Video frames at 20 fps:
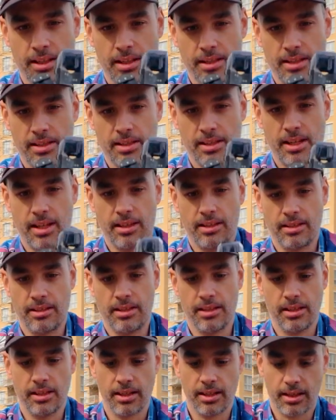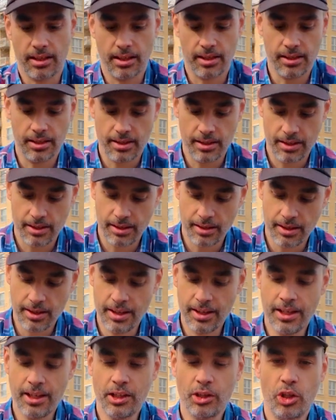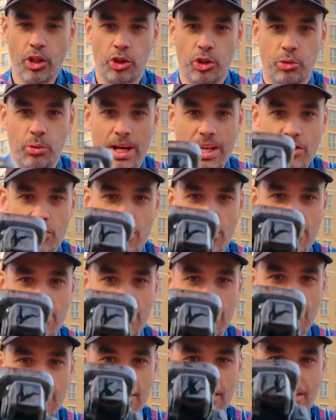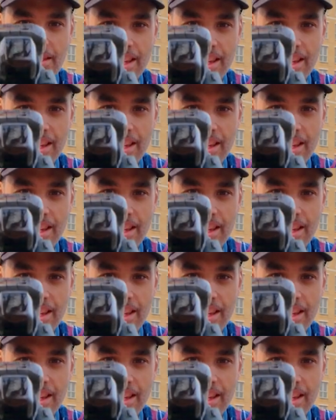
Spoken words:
inside the trenches.